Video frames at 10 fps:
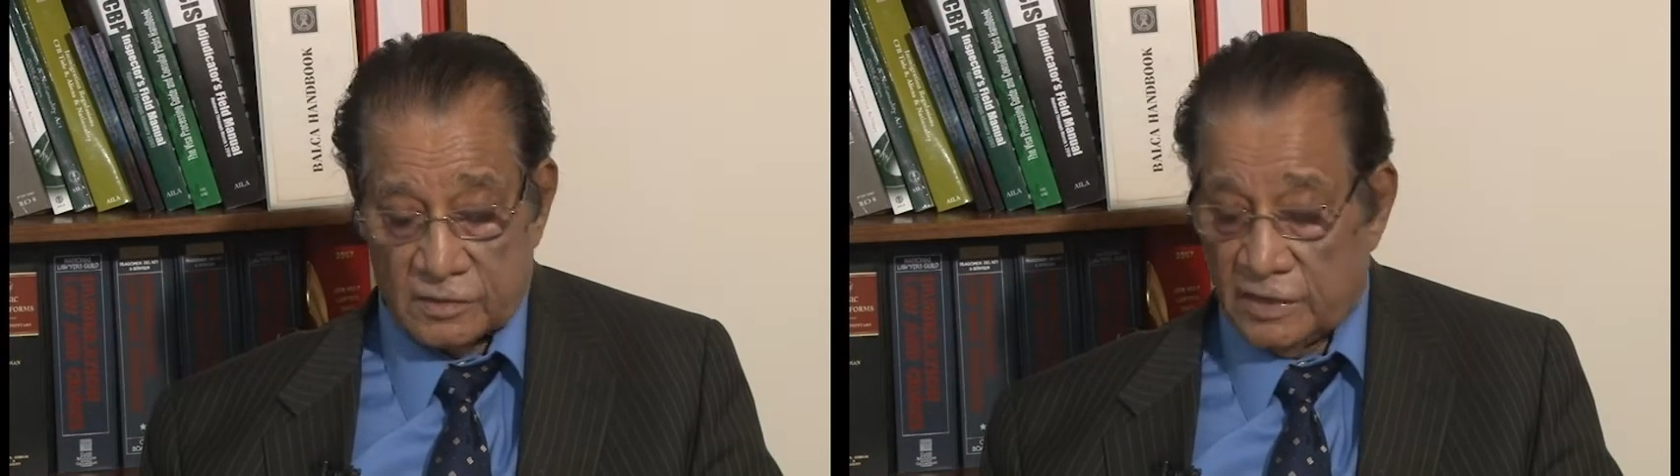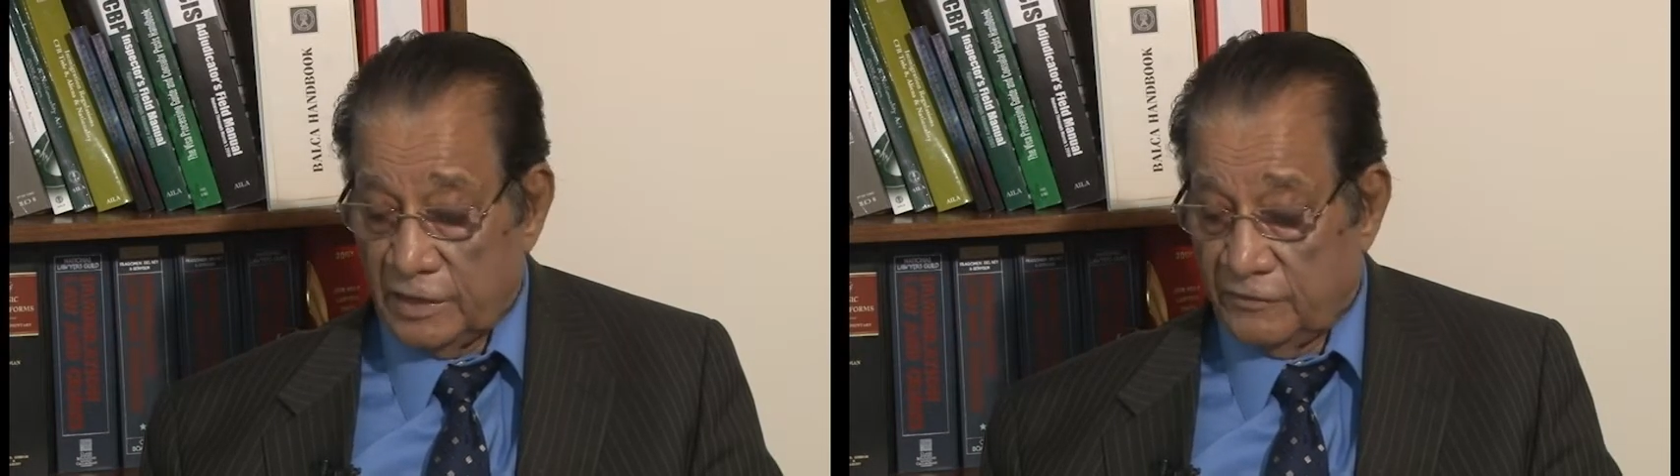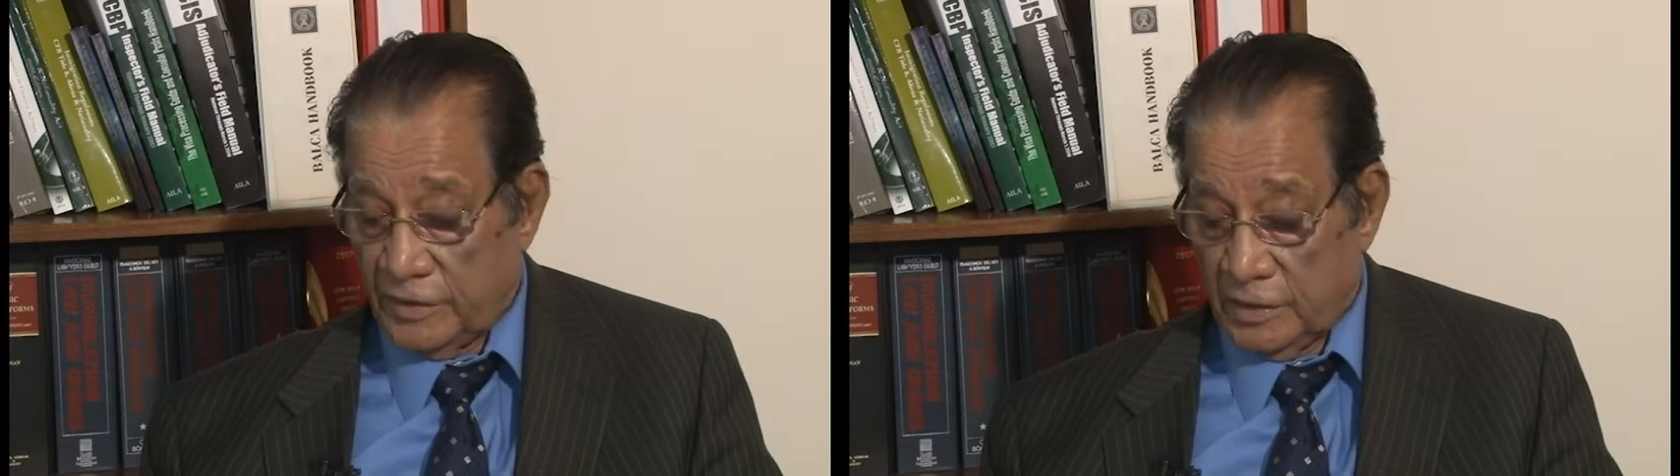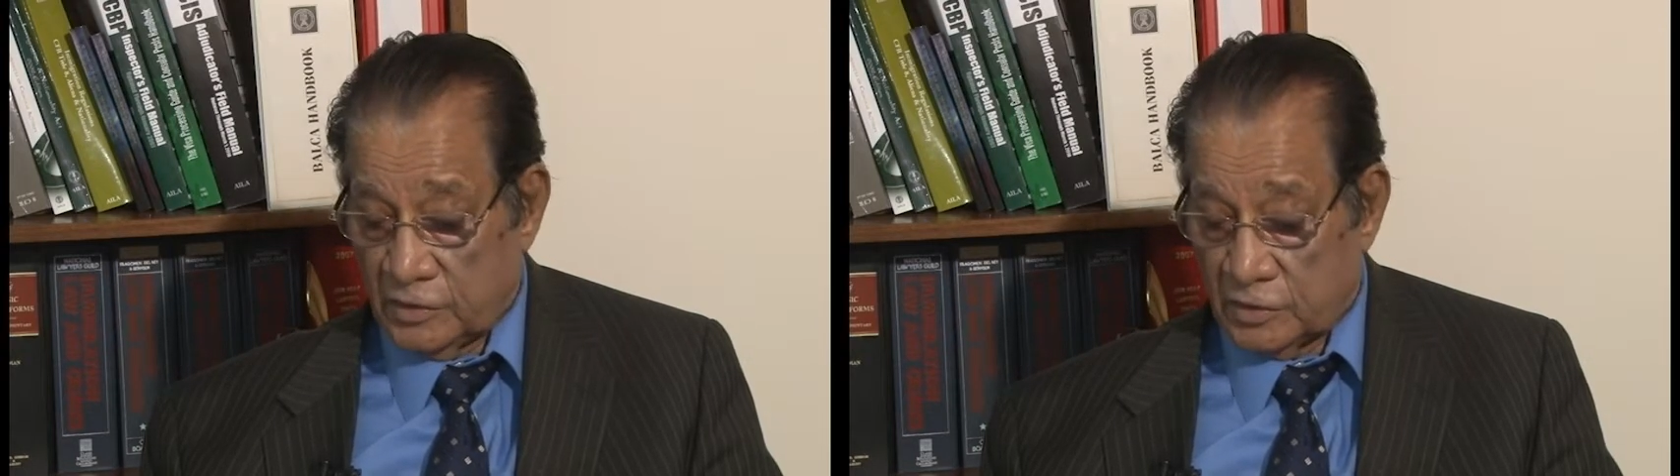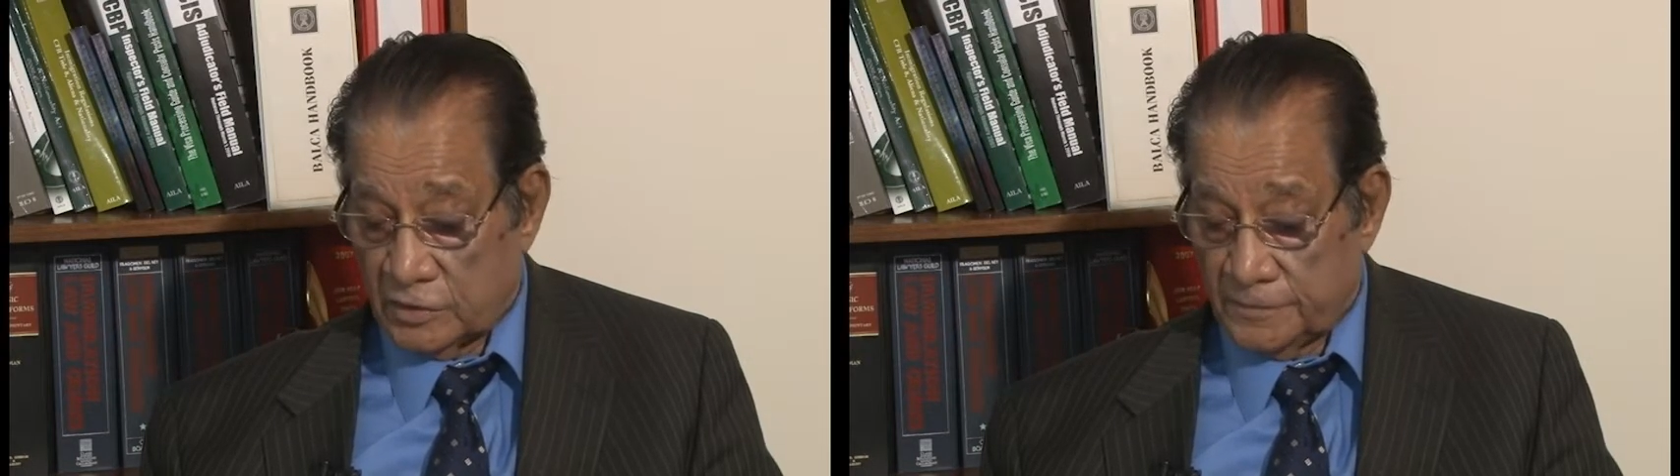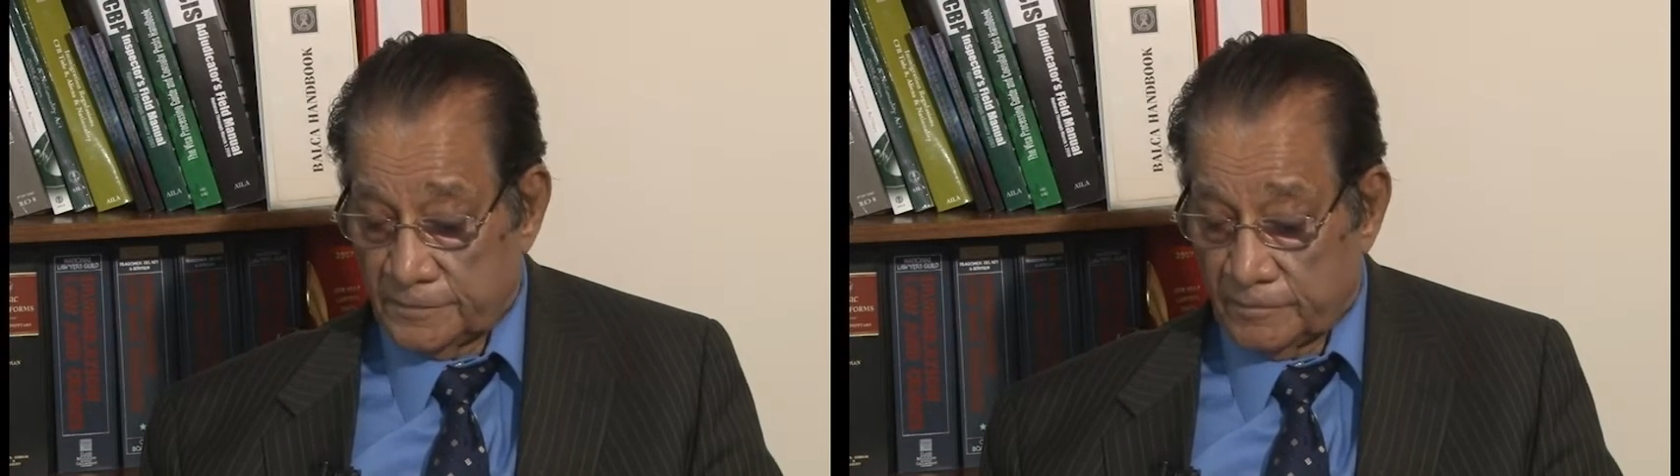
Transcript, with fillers: 3 weeks